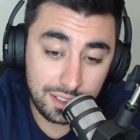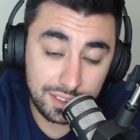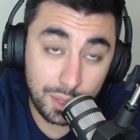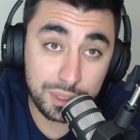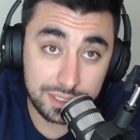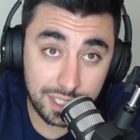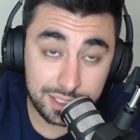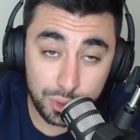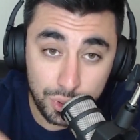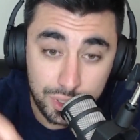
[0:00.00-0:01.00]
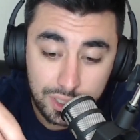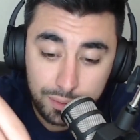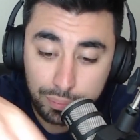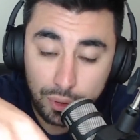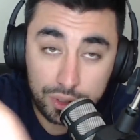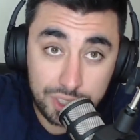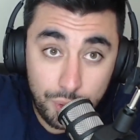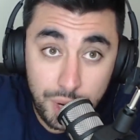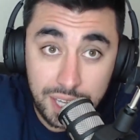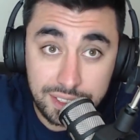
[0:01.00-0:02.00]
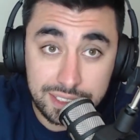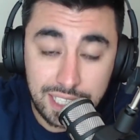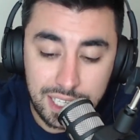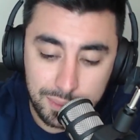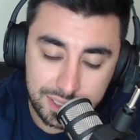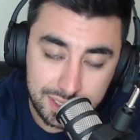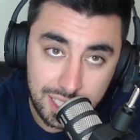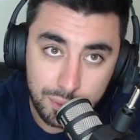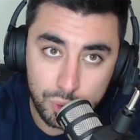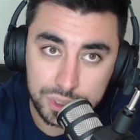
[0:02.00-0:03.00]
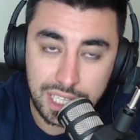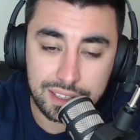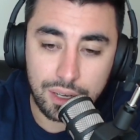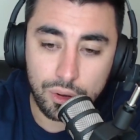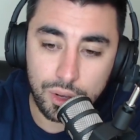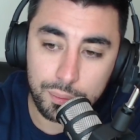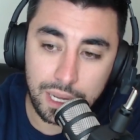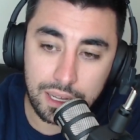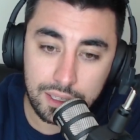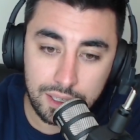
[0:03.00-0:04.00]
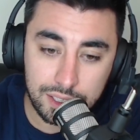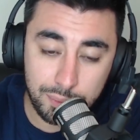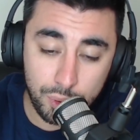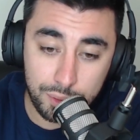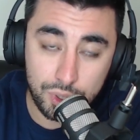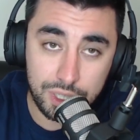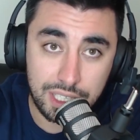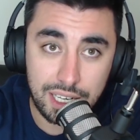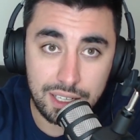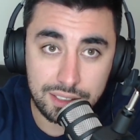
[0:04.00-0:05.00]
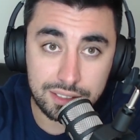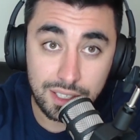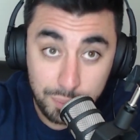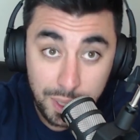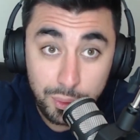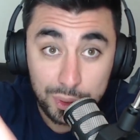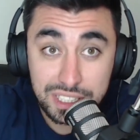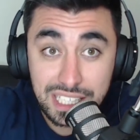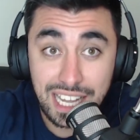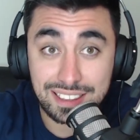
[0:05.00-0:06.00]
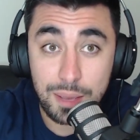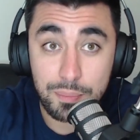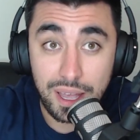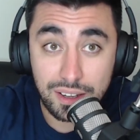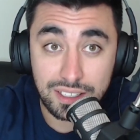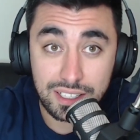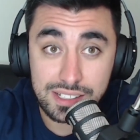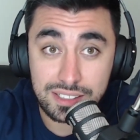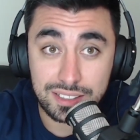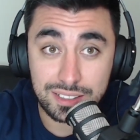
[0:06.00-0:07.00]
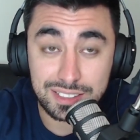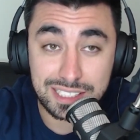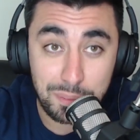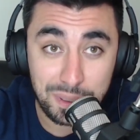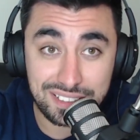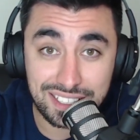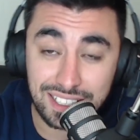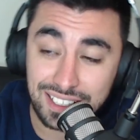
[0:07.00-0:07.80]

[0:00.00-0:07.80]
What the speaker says: There's unit blocks around the stadium, and the stadium walls aren't that high. But the point I'm trying to get at is people were sitting out their balconies, sipping tea.